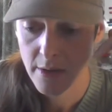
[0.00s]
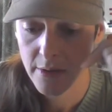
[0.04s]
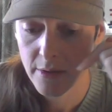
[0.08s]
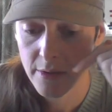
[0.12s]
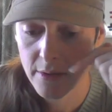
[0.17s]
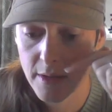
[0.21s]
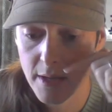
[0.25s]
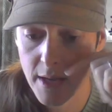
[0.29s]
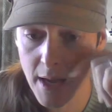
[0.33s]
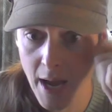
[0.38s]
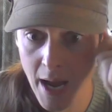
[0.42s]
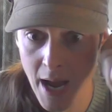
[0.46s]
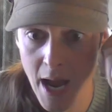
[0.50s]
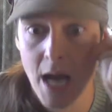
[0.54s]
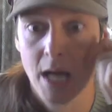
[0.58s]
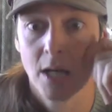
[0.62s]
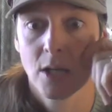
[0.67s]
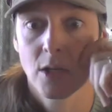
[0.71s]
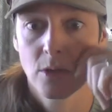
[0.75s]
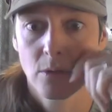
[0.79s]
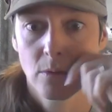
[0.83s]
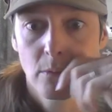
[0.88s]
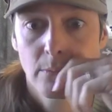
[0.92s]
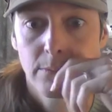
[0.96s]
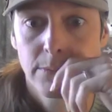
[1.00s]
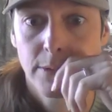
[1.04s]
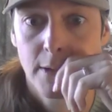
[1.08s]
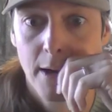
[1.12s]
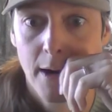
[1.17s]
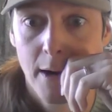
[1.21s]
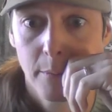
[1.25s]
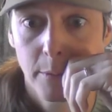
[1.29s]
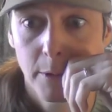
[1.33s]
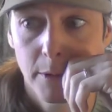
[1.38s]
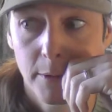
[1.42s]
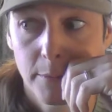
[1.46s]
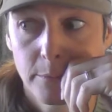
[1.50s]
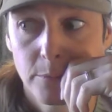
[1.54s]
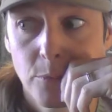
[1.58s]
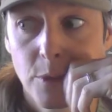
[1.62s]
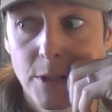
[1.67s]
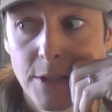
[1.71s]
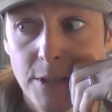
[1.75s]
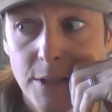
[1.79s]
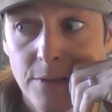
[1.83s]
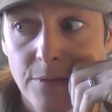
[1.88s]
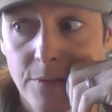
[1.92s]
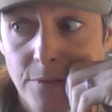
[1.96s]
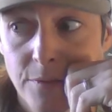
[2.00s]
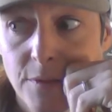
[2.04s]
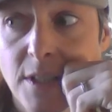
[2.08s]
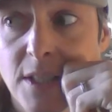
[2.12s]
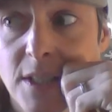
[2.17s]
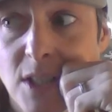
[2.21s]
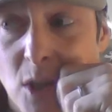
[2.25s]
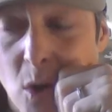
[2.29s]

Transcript: the actual problem, which is